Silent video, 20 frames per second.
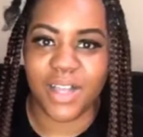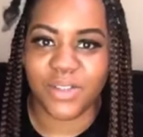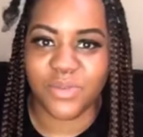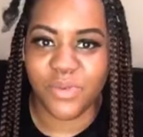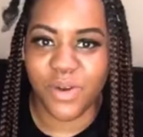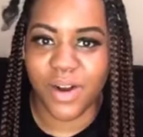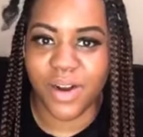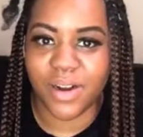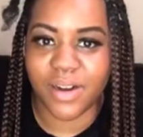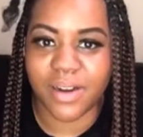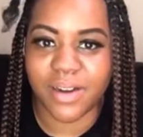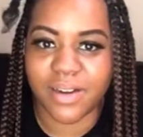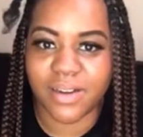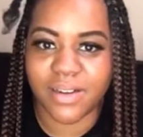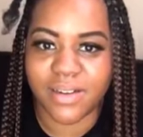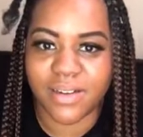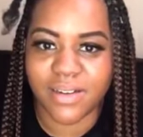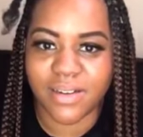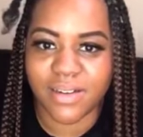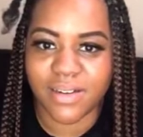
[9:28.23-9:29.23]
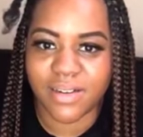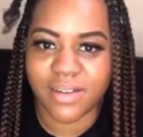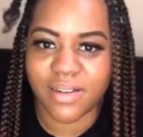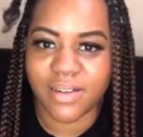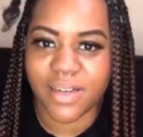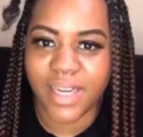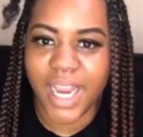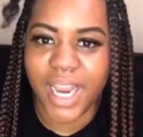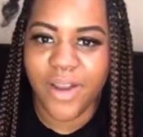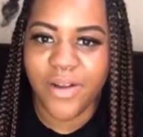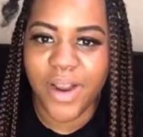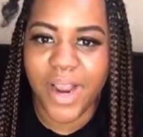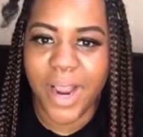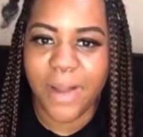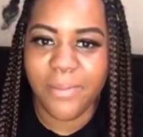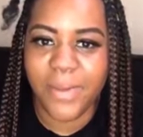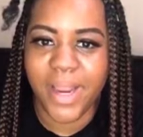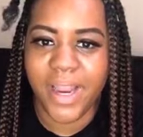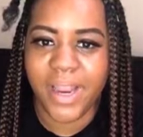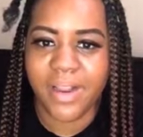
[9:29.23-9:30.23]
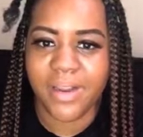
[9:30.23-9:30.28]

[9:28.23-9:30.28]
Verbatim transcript: work? Can you hear me?